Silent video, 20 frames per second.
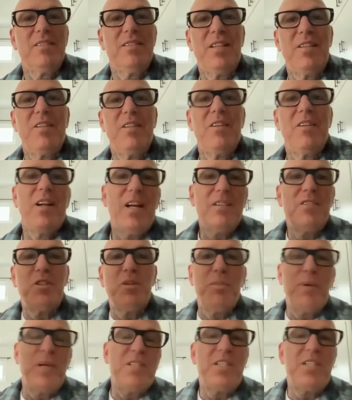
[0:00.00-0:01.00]
that they're not
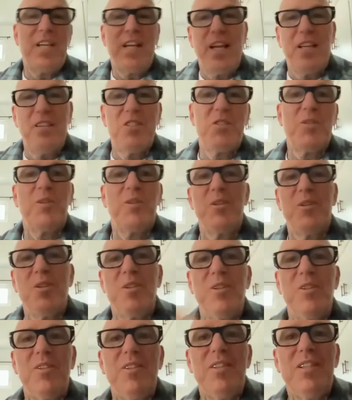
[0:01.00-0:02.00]
so much
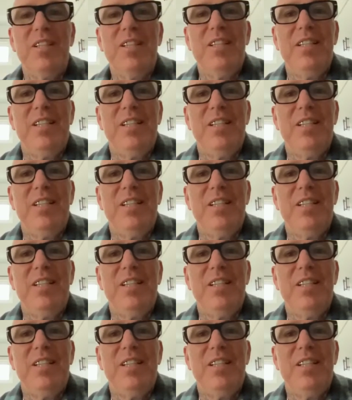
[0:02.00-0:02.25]
external